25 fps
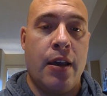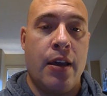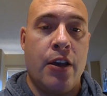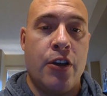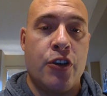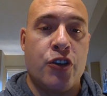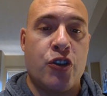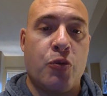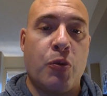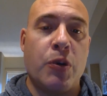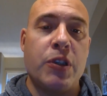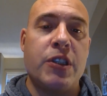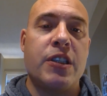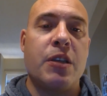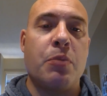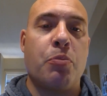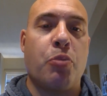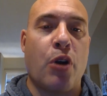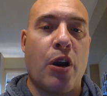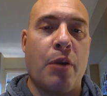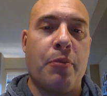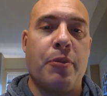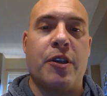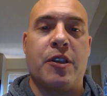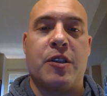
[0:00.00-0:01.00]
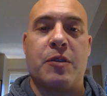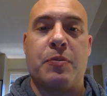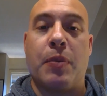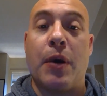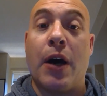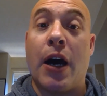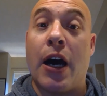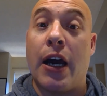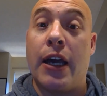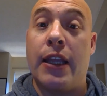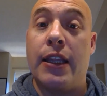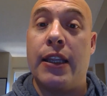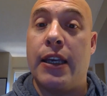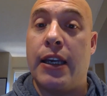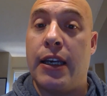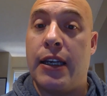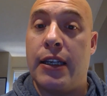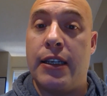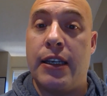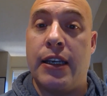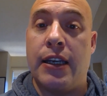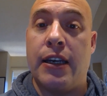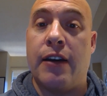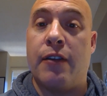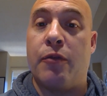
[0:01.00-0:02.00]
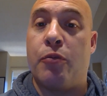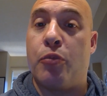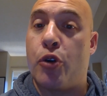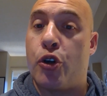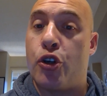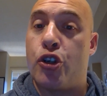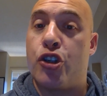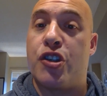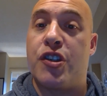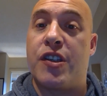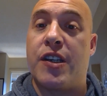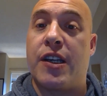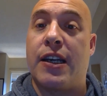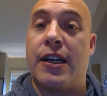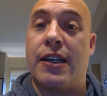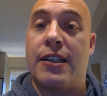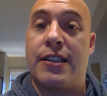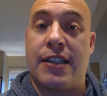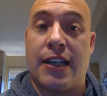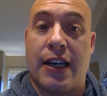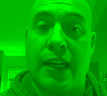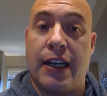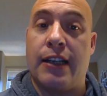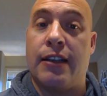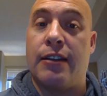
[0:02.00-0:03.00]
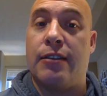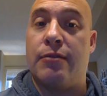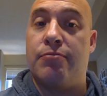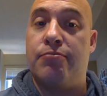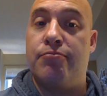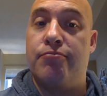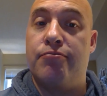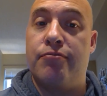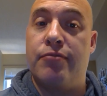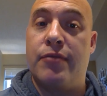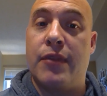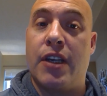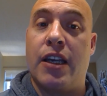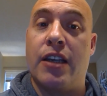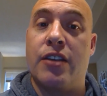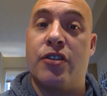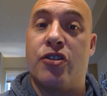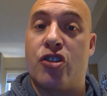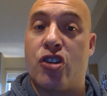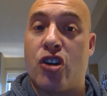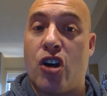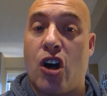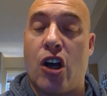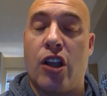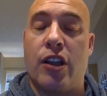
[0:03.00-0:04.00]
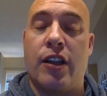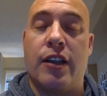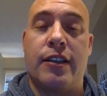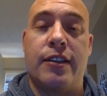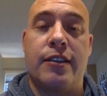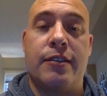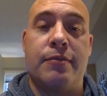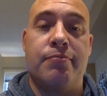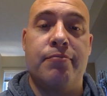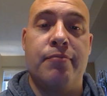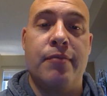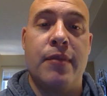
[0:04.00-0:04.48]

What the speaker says: So what's the premise behind the idea of purchasing a title in Scotland?